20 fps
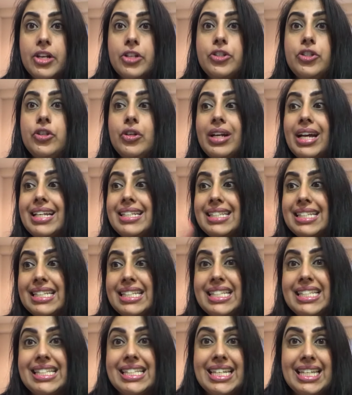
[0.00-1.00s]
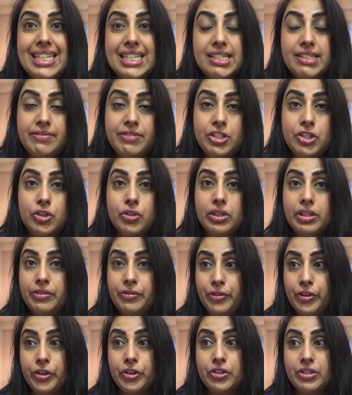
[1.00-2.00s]
so you guys can see this visually
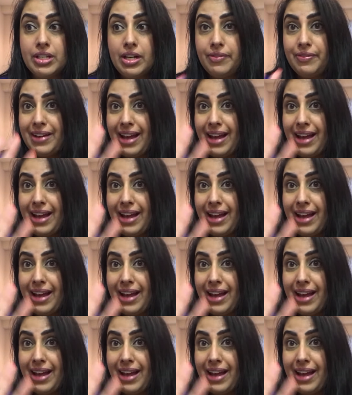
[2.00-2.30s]
for yourself.